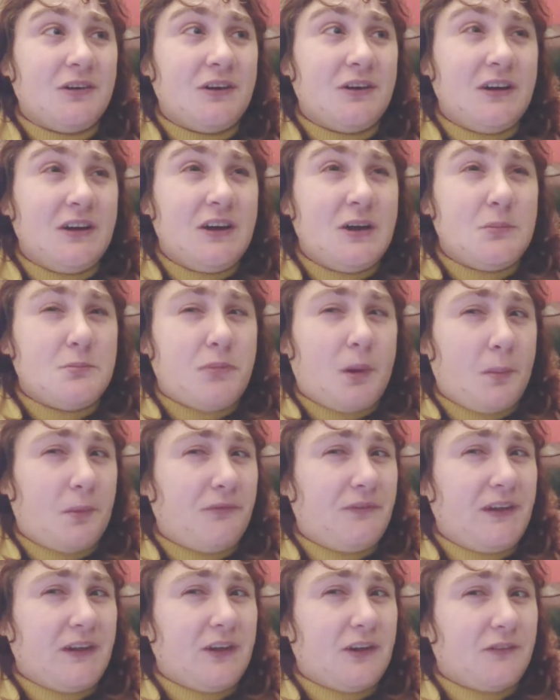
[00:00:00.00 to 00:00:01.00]
Proper
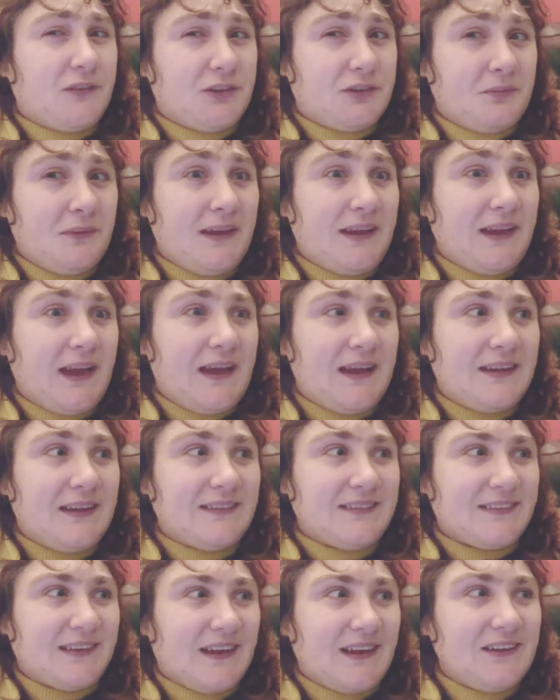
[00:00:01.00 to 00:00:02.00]
video this weekend.
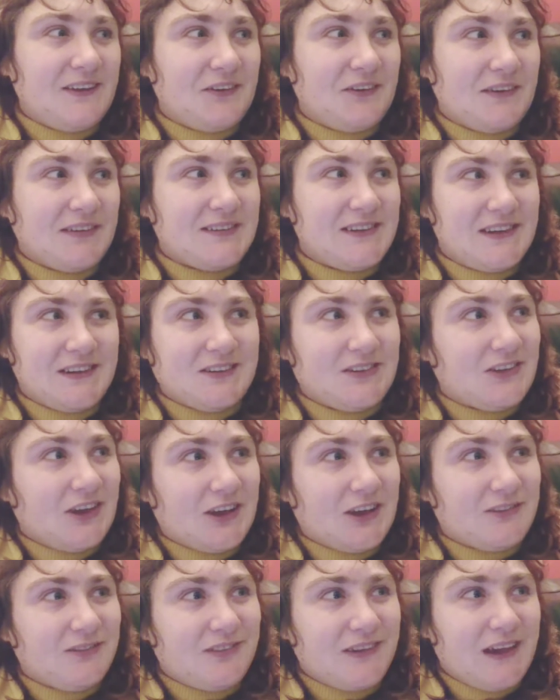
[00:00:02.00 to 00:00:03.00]
I know I said at the start of
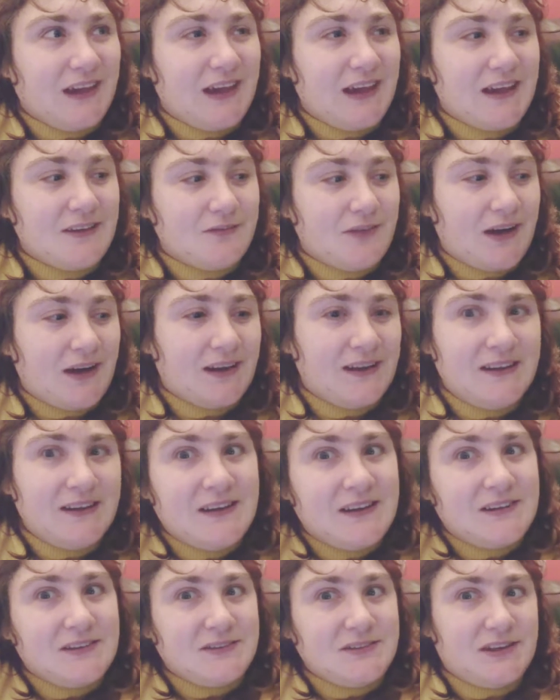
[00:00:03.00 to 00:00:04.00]
the year that
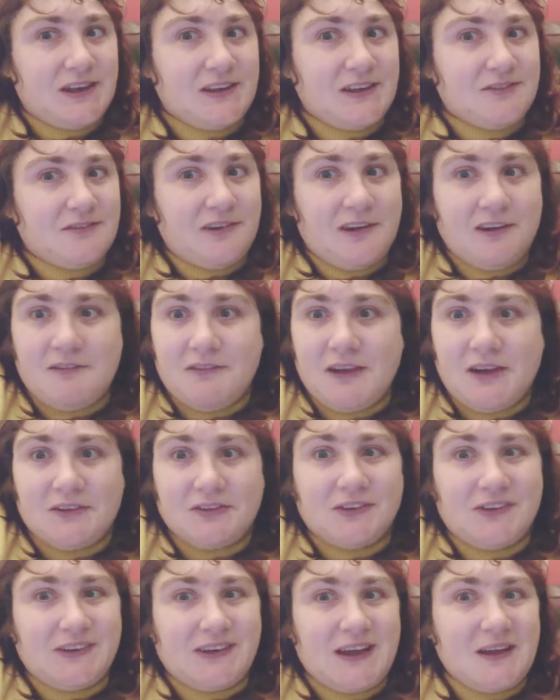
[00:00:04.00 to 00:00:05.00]
January I was
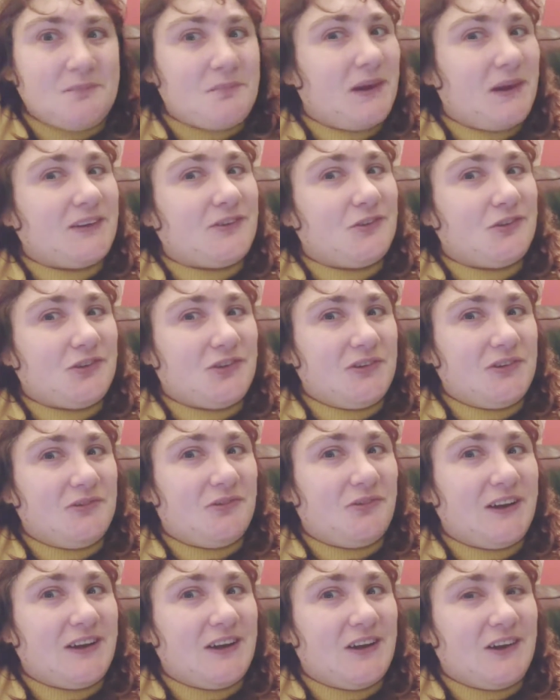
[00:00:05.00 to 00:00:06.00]
going to get better at doing
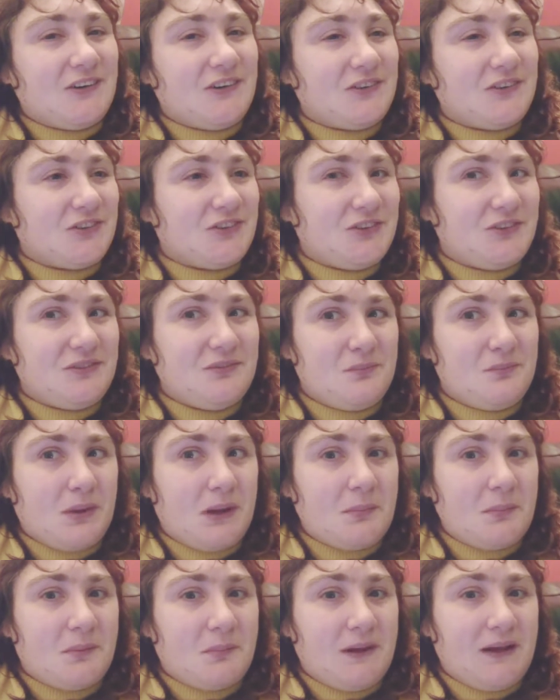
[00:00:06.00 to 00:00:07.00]
videos, blah blah
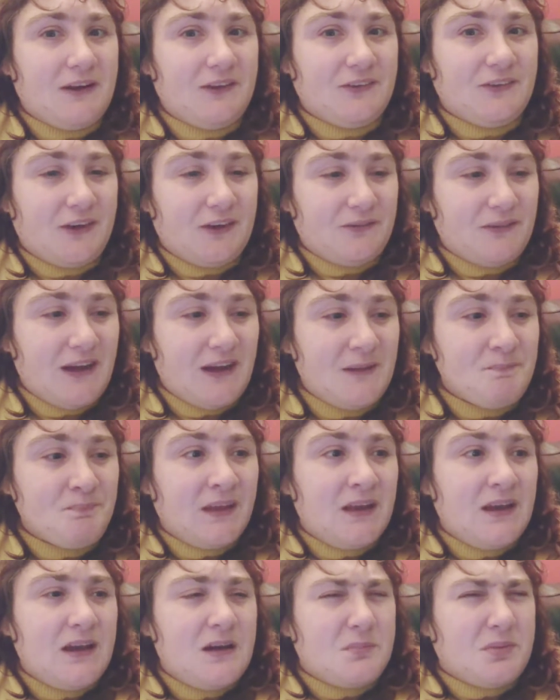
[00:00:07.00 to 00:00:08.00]
blah, blah, blah.
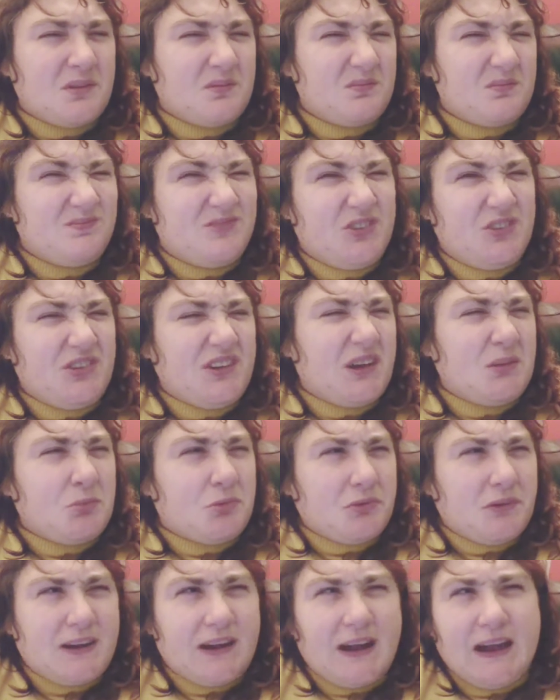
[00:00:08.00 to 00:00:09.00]
But sometimes
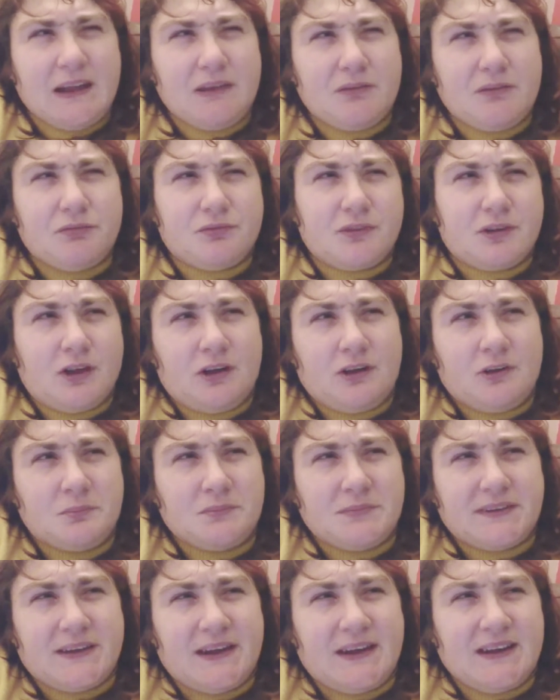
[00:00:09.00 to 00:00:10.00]
real life
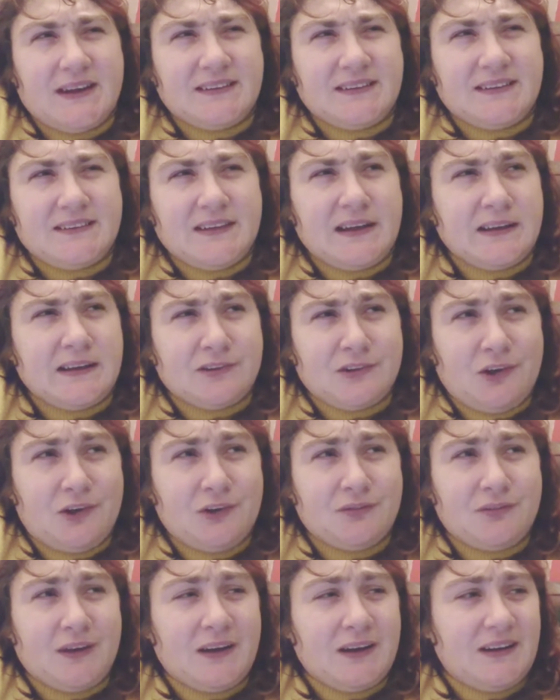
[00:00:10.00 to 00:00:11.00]
comes and takes
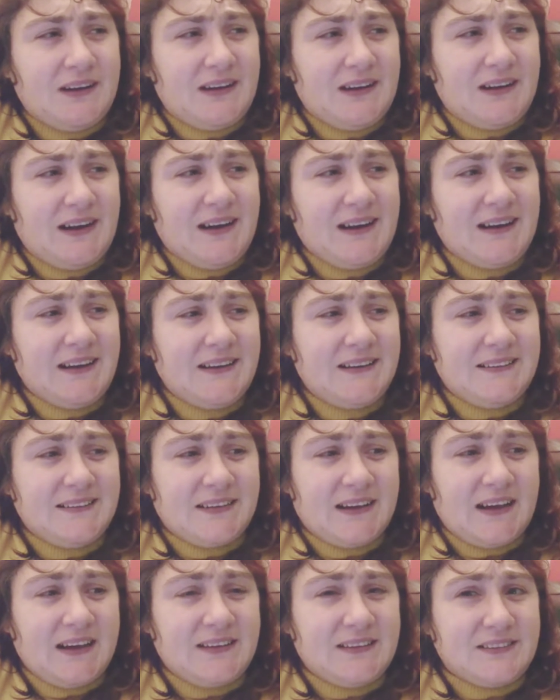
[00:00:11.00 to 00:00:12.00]
over, and
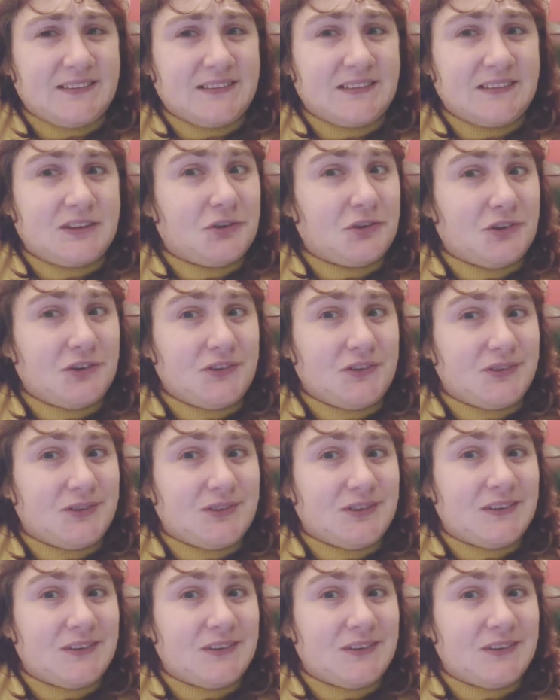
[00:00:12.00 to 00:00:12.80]
I just couldn't,